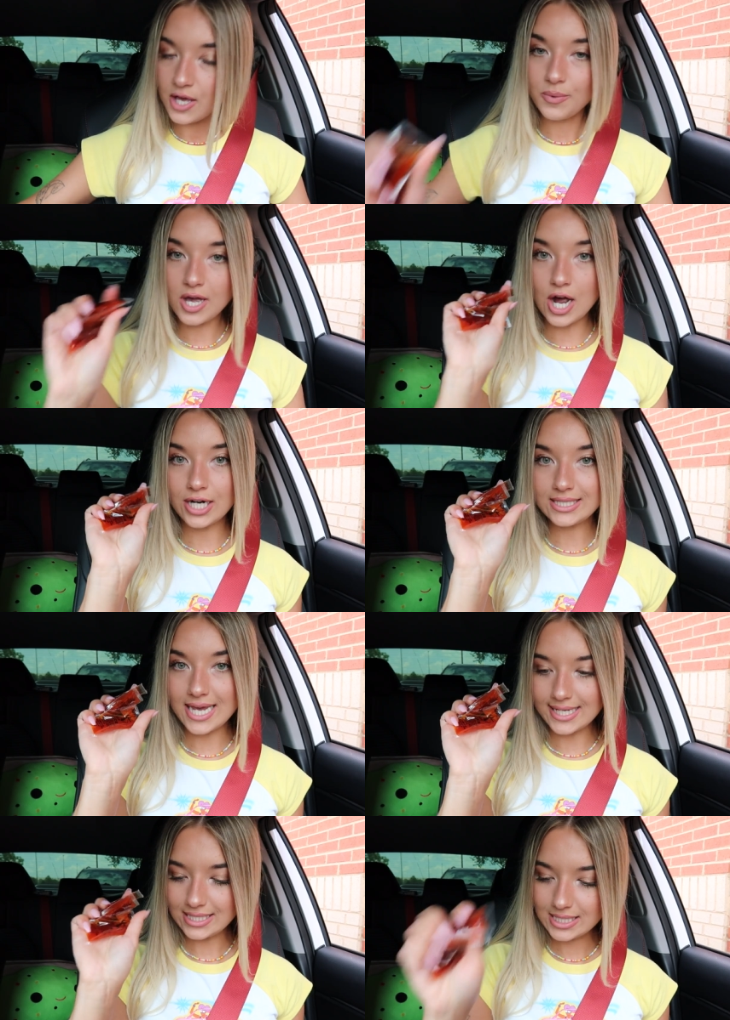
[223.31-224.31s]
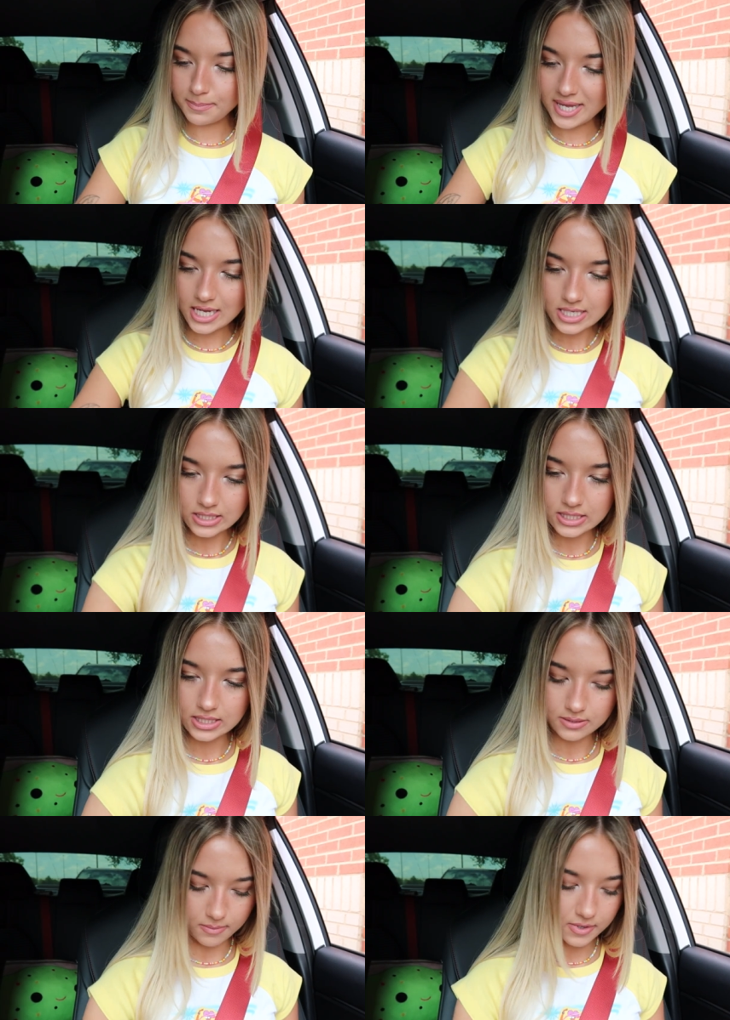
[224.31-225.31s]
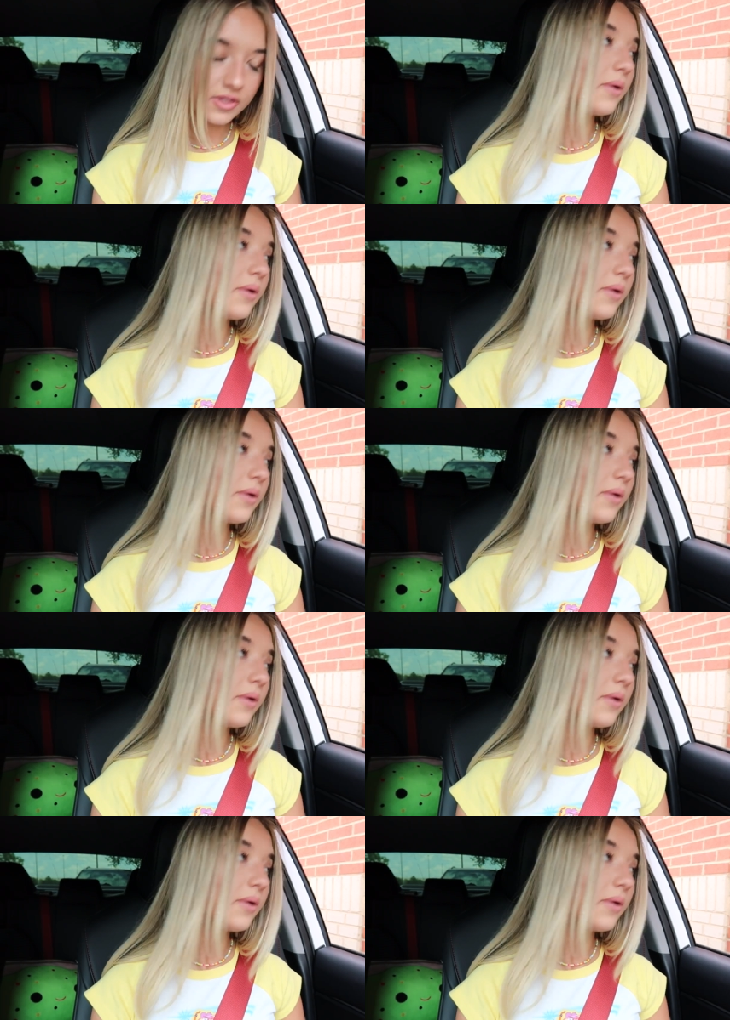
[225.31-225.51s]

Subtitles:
We got our Texas Pete. Put